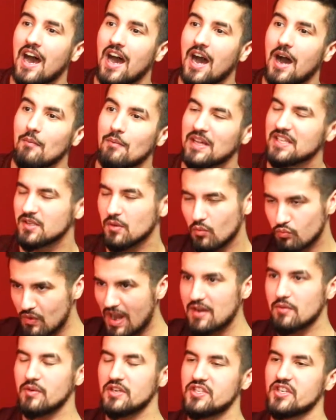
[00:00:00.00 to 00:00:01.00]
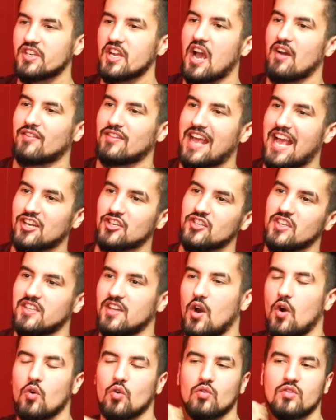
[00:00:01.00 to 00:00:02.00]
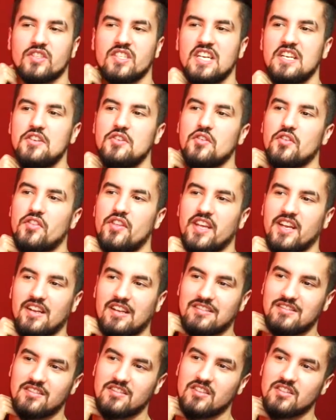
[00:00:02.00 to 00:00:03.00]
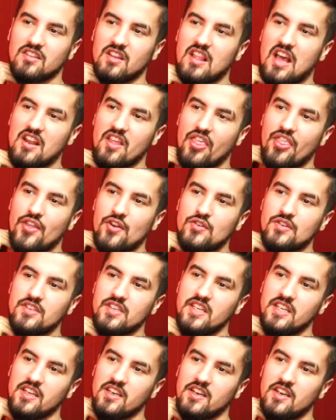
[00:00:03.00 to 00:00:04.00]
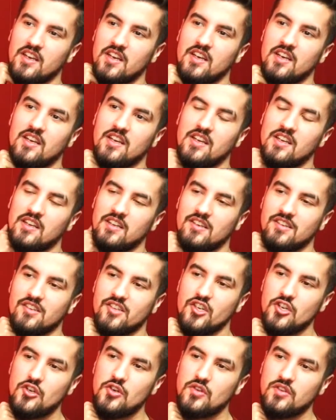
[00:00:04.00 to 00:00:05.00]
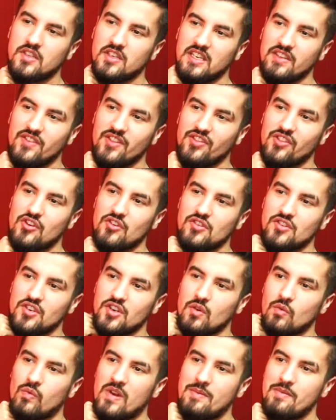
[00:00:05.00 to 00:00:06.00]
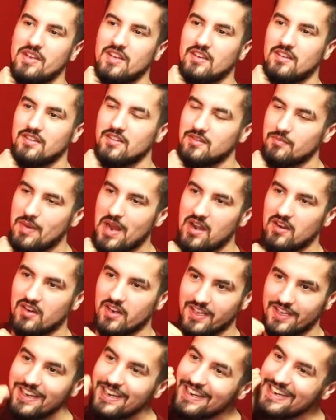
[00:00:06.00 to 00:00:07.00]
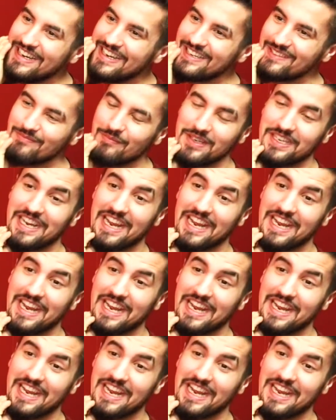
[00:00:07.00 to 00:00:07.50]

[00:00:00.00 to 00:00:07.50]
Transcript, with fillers: Um, that's a Reddit we should cover, actually, the whole Tinder thing, because it's just a lot of thirsty dudes and even thirstier women, apparently. But